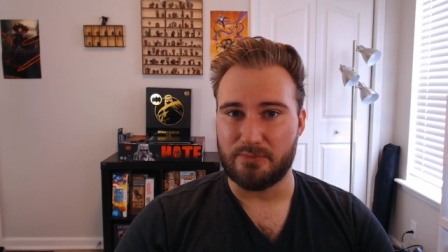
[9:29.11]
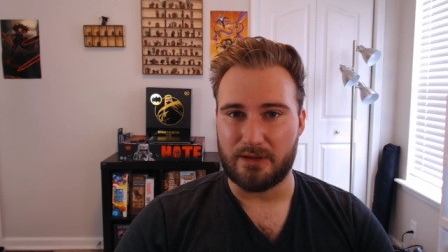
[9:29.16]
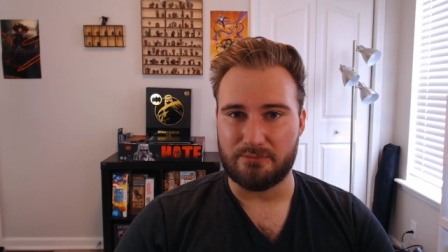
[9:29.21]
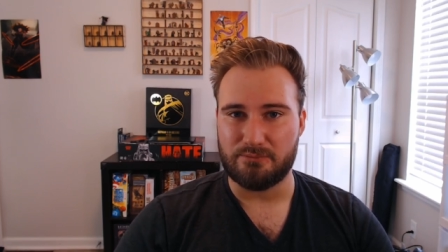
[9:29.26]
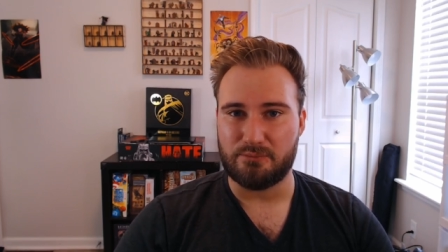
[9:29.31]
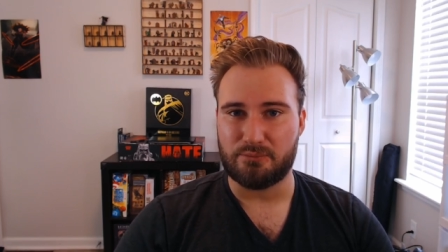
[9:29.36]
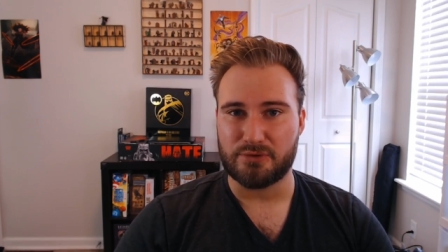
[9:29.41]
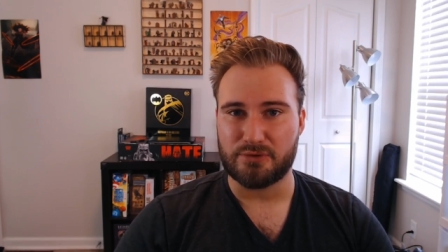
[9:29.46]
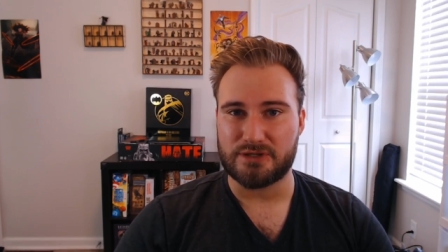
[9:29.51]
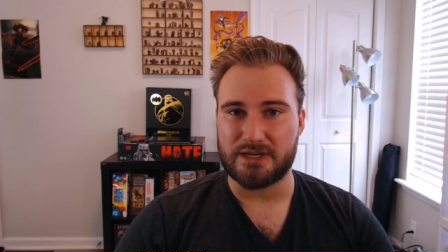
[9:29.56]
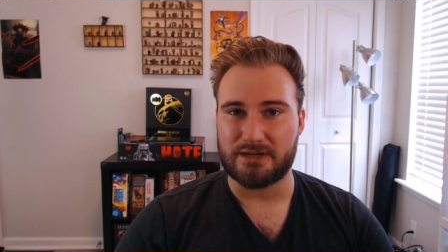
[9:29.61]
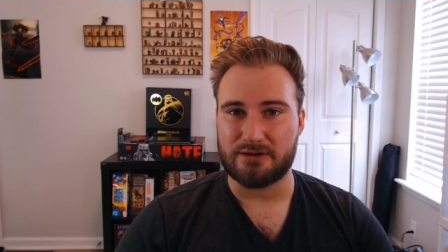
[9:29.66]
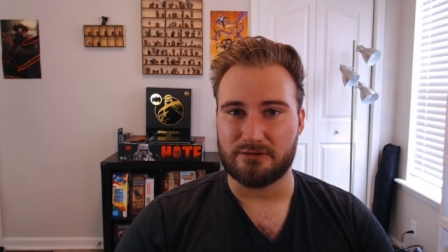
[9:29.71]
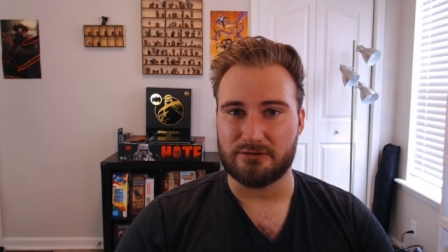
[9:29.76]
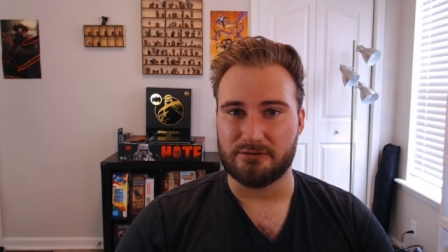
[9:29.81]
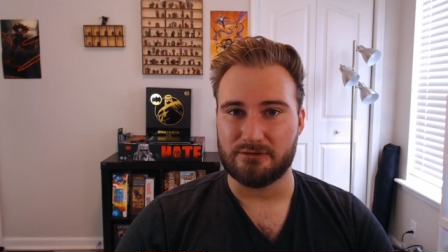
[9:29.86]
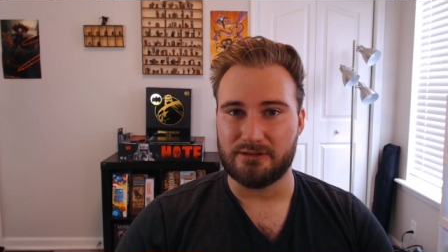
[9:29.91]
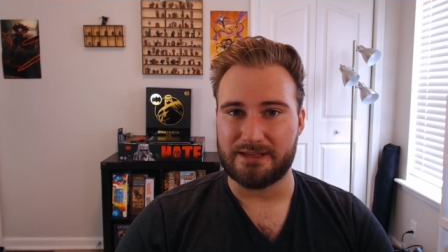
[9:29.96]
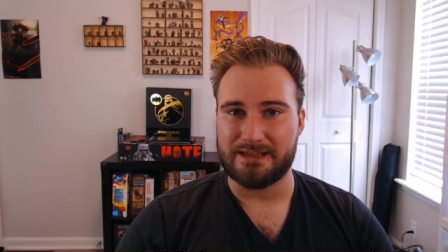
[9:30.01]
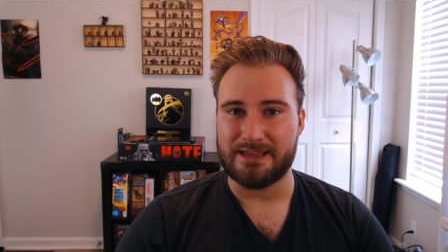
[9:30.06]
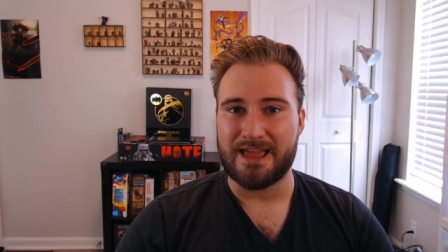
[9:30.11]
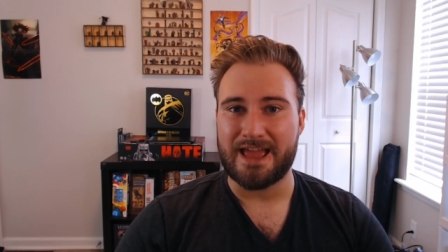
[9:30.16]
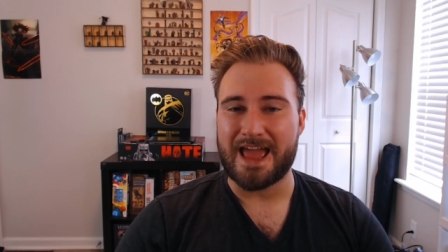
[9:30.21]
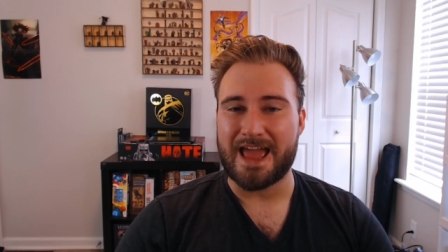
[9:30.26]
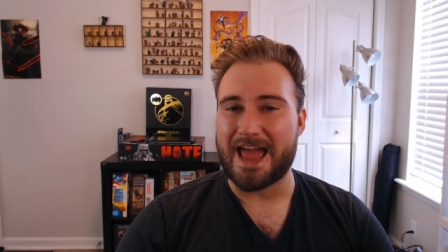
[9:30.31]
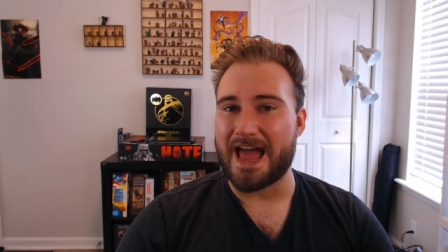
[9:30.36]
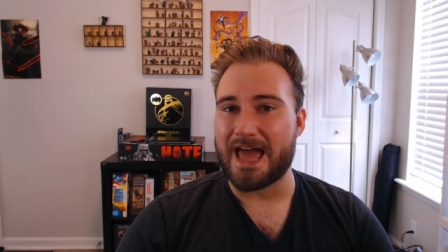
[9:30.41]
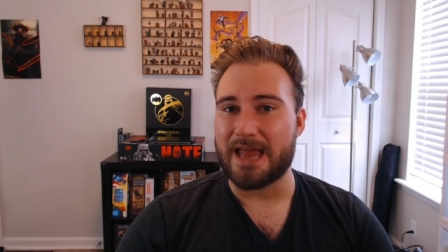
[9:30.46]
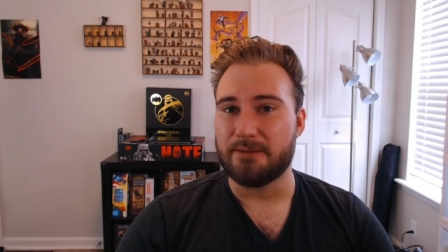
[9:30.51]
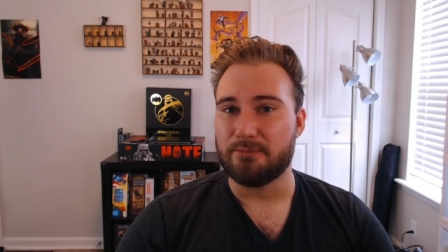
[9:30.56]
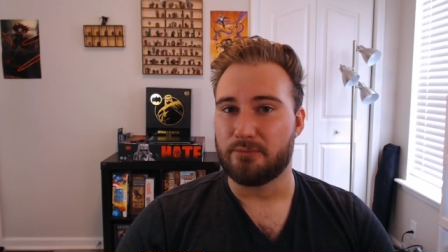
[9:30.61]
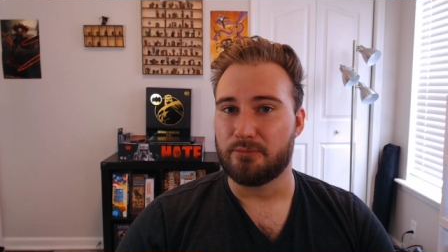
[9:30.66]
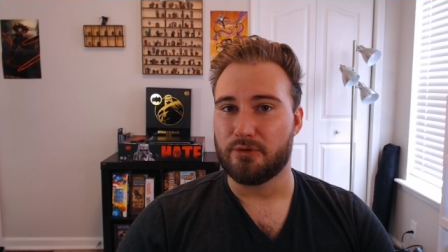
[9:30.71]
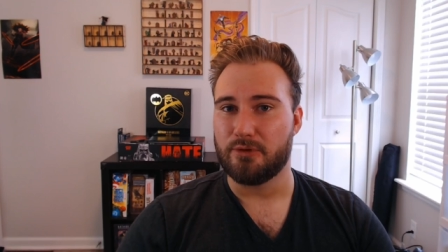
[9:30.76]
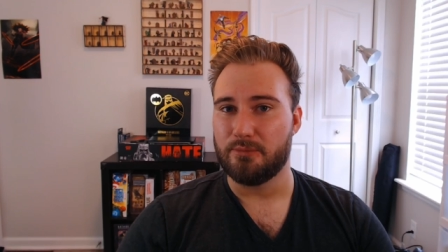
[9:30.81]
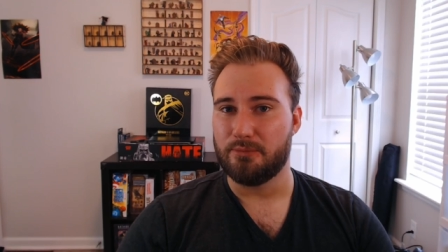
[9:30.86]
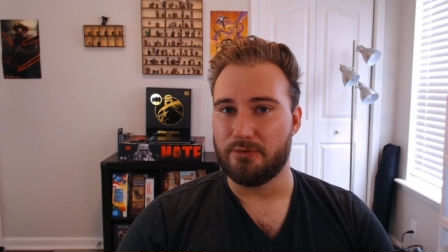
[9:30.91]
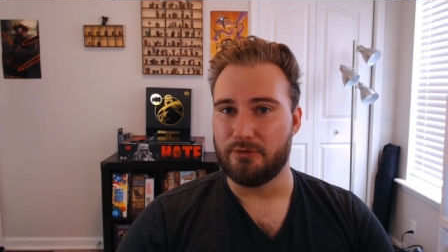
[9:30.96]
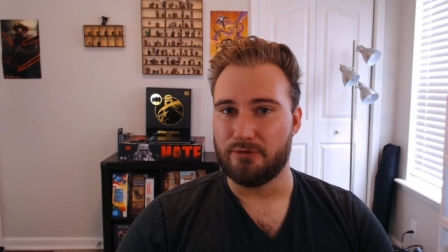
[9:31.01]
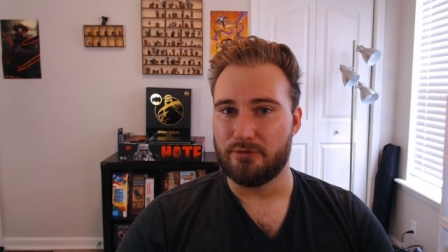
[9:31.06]
particularly
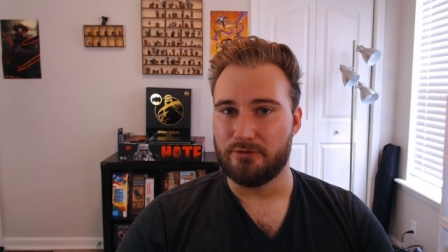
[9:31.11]
admirable